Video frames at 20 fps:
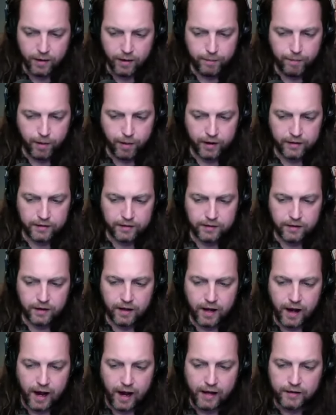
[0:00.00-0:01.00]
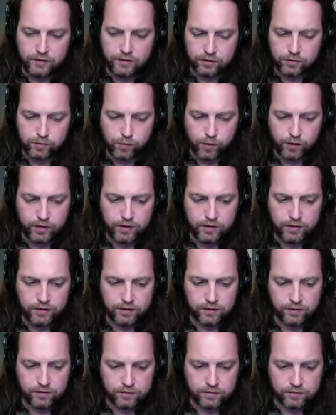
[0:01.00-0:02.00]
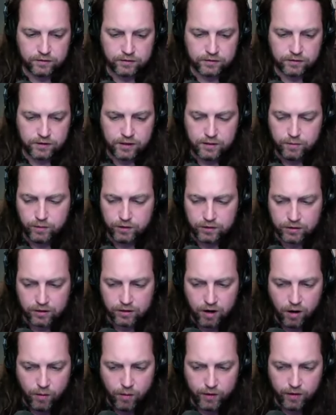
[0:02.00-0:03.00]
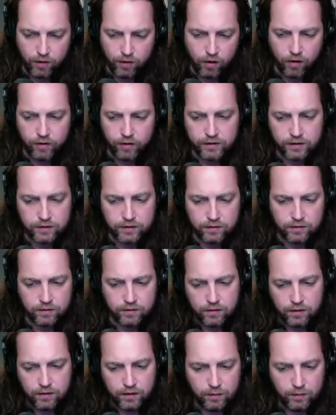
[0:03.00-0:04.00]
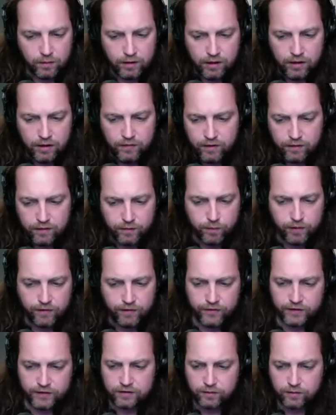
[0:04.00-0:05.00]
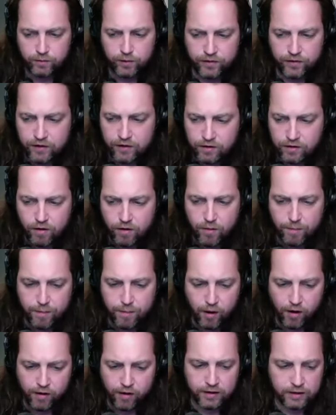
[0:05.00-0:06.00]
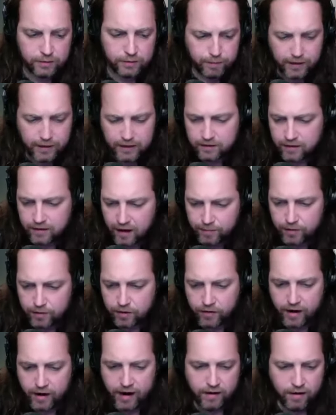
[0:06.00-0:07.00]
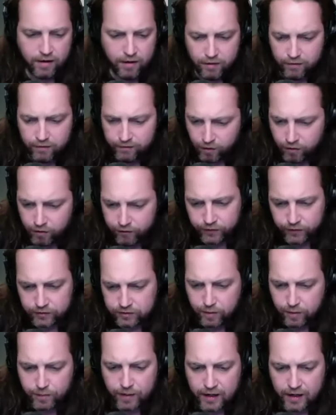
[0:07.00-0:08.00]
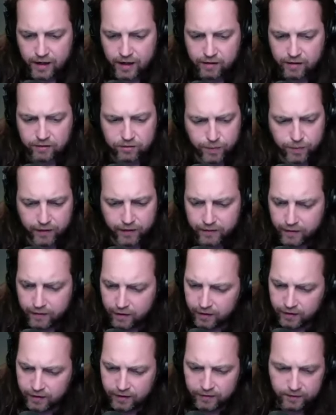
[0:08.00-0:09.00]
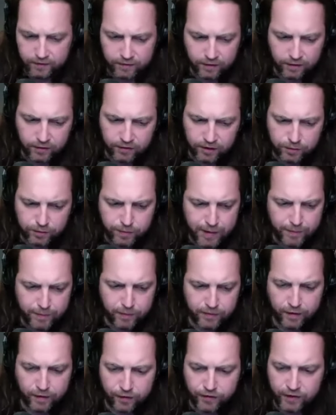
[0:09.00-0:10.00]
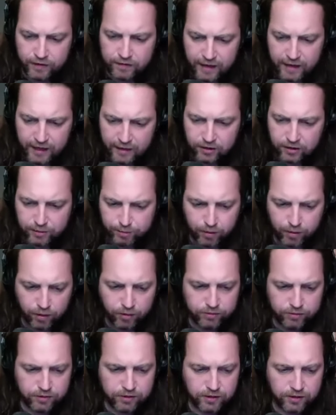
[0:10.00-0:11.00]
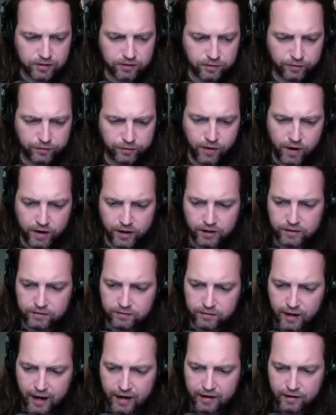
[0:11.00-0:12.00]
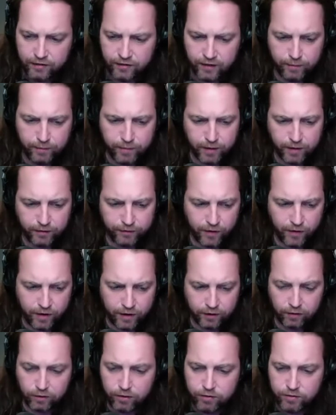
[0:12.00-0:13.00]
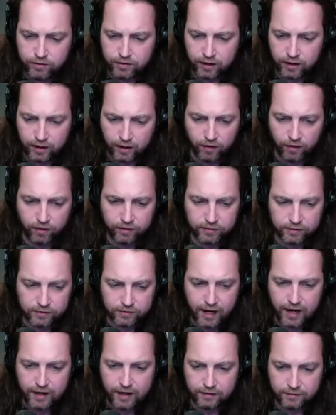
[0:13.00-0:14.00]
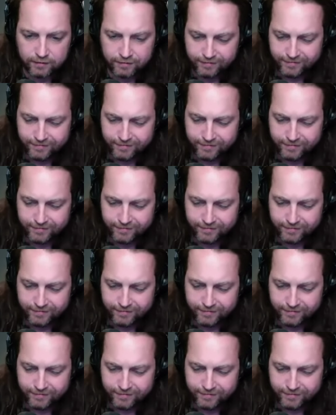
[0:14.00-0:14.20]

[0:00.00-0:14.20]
But I just want you to see what's going on. And even if it's within your own party, be a Democrat, vote for somebody else. But these people that think Nancy Pelosi is a fucking anything but a fucking lunatic are insane.